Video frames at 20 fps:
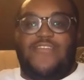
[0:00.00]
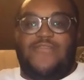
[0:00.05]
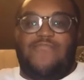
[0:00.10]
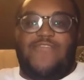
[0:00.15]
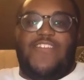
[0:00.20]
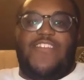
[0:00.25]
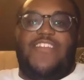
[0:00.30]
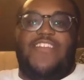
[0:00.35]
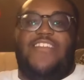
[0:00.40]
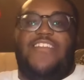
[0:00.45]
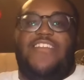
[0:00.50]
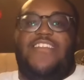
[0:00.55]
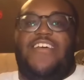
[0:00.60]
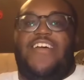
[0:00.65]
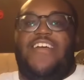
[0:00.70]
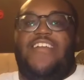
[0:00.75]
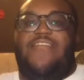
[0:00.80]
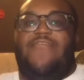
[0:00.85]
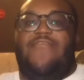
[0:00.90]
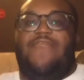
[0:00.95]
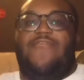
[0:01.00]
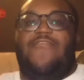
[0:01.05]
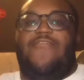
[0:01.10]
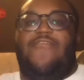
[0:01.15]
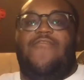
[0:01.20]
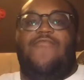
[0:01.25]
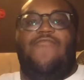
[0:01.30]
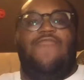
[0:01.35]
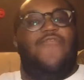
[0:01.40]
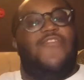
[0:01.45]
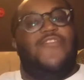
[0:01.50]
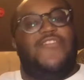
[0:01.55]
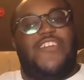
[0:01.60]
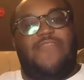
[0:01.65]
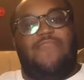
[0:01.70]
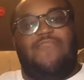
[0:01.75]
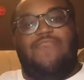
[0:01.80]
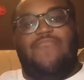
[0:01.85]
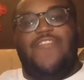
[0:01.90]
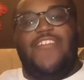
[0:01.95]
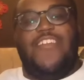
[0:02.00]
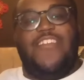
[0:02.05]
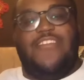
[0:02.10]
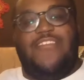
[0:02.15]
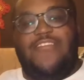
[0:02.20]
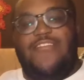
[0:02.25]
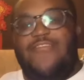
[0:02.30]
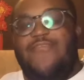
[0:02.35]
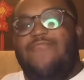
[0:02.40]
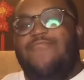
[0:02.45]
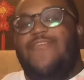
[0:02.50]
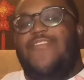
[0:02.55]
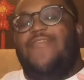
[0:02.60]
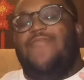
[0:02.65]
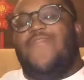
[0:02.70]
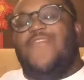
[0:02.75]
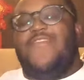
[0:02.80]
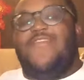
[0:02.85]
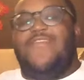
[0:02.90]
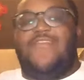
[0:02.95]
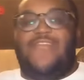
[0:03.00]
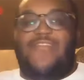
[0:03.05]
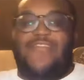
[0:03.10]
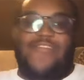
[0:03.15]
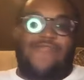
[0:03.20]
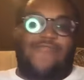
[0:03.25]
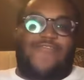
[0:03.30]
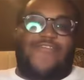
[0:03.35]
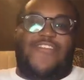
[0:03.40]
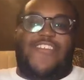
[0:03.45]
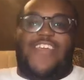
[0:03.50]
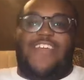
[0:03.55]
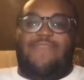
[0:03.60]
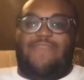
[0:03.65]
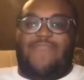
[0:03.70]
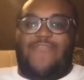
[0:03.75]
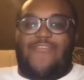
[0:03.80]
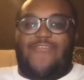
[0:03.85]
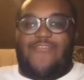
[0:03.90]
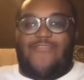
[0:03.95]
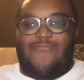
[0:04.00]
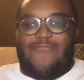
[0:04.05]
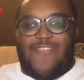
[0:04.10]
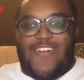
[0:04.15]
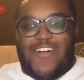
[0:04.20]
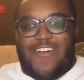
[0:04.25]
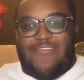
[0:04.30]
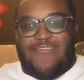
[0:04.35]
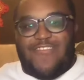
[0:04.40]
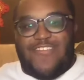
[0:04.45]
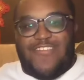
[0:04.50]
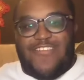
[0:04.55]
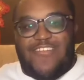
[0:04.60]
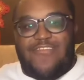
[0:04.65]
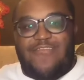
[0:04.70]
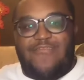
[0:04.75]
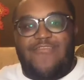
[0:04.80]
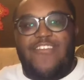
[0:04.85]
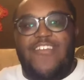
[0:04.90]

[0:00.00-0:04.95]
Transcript: Spending the Night on Earth, which I played a little bit of a new sample a while ago.